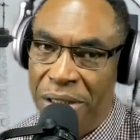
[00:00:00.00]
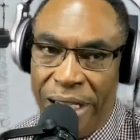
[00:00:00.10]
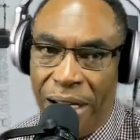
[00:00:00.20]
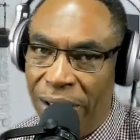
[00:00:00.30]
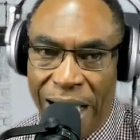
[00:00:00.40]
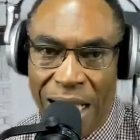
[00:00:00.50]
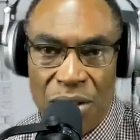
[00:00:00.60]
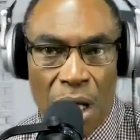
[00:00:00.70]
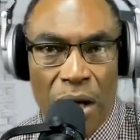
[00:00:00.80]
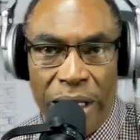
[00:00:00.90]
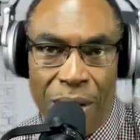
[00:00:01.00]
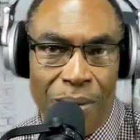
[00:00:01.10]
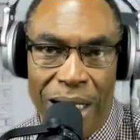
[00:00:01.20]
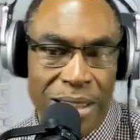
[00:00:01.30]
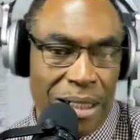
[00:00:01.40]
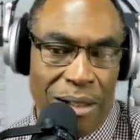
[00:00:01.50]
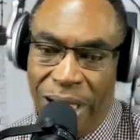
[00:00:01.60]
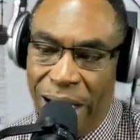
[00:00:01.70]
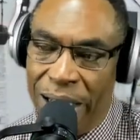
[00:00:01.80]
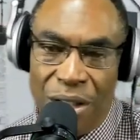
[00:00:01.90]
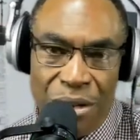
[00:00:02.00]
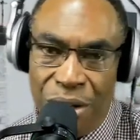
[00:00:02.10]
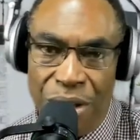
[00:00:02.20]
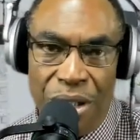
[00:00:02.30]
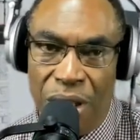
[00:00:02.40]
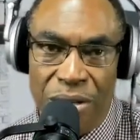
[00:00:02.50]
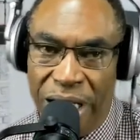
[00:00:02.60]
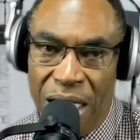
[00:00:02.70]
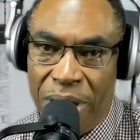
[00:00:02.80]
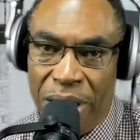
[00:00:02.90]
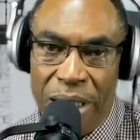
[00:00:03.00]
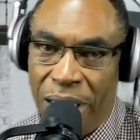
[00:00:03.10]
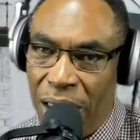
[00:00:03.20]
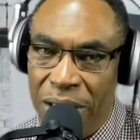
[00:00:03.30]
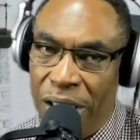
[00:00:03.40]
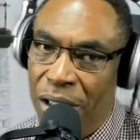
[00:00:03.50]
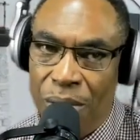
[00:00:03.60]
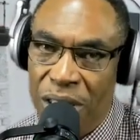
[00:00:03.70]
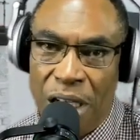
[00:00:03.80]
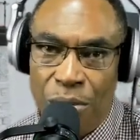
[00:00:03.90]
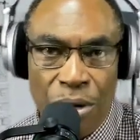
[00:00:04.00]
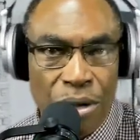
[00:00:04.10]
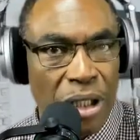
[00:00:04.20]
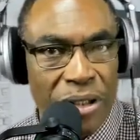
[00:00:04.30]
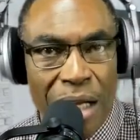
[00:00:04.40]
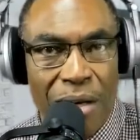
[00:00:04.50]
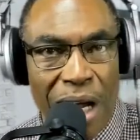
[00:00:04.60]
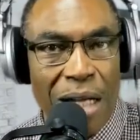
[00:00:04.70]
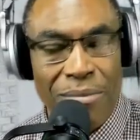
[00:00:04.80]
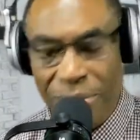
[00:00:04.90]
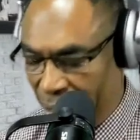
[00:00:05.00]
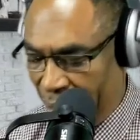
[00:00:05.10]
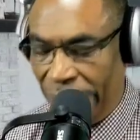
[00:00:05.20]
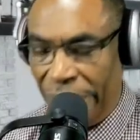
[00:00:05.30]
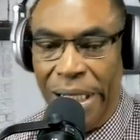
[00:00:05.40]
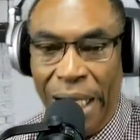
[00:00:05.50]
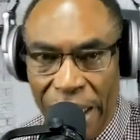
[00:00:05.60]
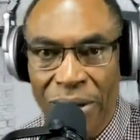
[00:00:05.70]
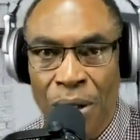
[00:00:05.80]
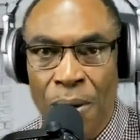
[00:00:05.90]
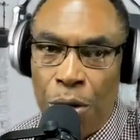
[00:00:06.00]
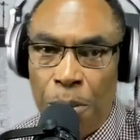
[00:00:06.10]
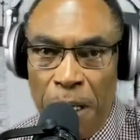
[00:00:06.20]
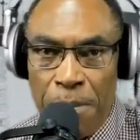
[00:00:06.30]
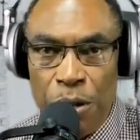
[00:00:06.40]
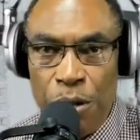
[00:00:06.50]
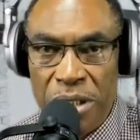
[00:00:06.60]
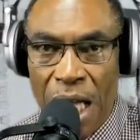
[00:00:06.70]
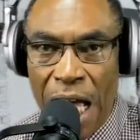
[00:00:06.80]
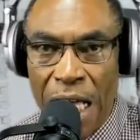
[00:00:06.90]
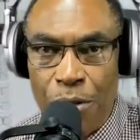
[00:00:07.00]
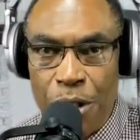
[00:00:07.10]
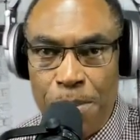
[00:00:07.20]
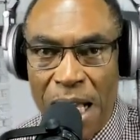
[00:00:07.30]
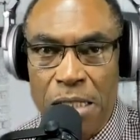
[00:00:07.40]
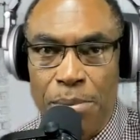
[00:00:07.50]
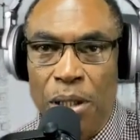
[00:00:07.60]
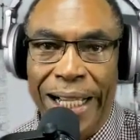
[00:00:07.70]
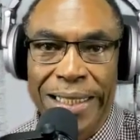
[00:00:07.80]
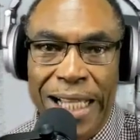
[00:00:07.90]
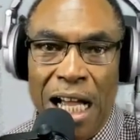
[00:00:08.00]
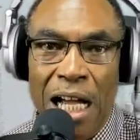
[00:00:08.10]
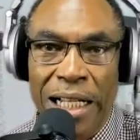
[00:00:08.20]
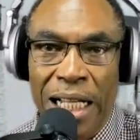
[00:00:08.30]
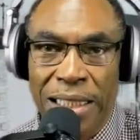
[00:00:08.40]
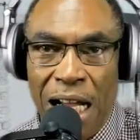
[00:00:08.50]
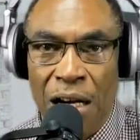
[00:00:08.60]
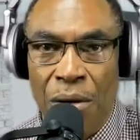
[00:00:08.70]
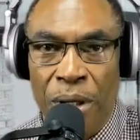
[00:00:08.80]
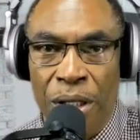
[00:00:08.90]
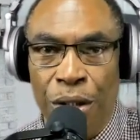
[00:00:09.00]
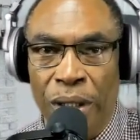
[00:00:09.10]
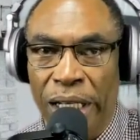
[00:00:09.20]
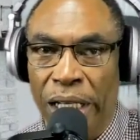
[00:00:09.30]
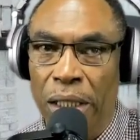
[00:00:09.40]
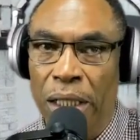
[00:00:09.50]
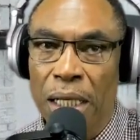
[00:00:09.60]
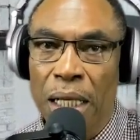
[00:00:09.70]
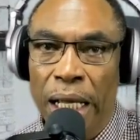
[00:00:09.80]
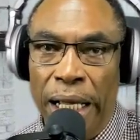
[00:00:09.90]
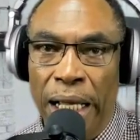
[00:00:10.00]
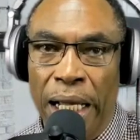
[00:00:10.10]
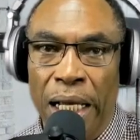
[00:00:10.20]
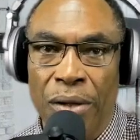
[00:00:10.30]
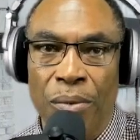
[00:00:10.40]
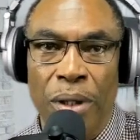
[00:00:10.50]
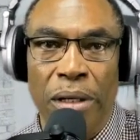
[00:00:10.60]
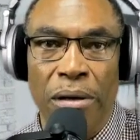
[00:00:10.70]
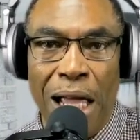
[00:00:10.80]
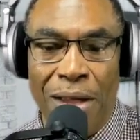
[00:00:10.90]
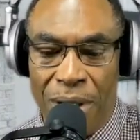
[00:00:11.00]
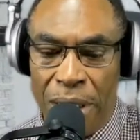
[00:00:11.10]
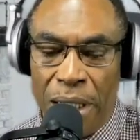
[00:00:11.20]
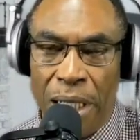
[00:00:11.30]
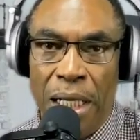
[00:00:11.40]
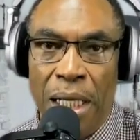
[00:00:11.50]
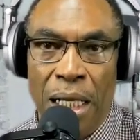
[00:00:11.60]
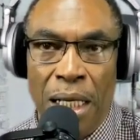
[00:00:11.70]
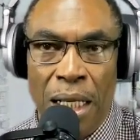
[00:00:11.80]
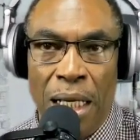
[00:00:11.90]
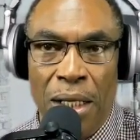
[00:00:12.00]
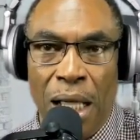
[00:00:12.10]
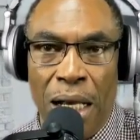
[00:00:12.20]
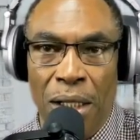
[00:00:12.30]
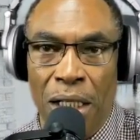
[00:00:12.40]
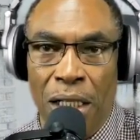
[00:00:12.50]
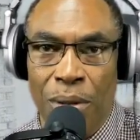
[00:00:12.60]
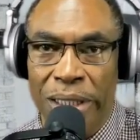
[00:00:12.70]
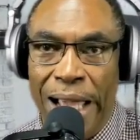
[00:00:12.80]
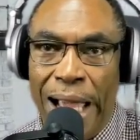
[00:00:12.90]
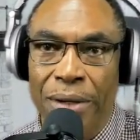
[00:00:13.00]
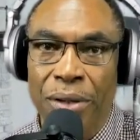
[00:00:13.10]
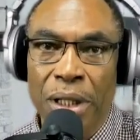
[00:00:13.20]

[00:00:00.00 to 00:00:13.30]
it's their case law anyway. So it ain't going to do you no damn good because they're the ones that ruled on that crap. Uh-huh. Hold the people who sign responsible. That's how that's how we're doing it. And we're having uh, a, a lot of luck with that.